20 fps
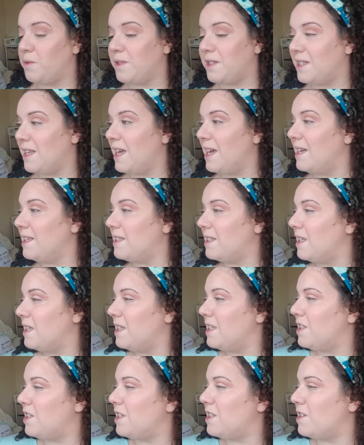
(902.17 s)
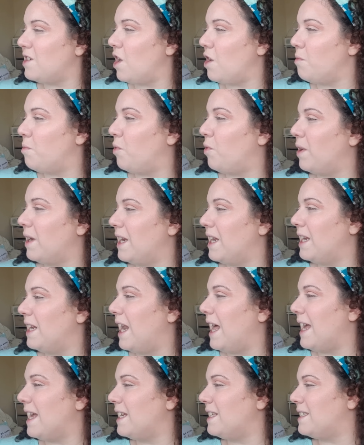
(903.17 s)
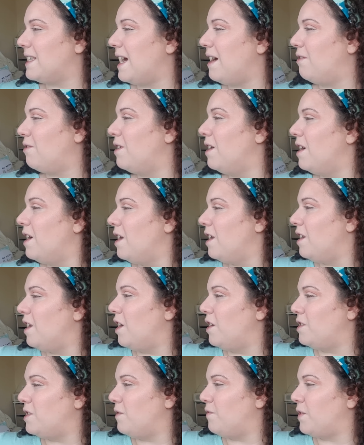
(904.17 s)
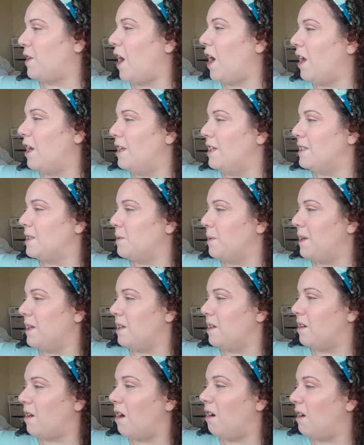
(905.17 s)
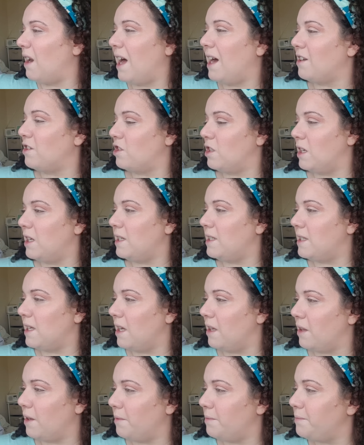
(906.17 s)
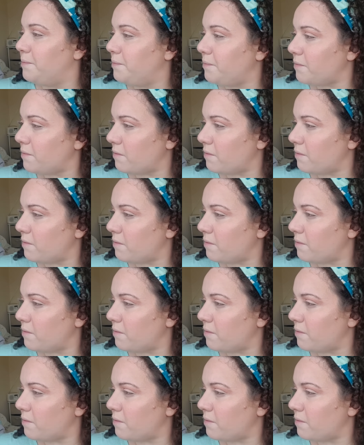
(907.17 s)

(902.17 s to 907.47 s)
won't see it. So there's just no point in laying down loads of colours when you can't actually see them.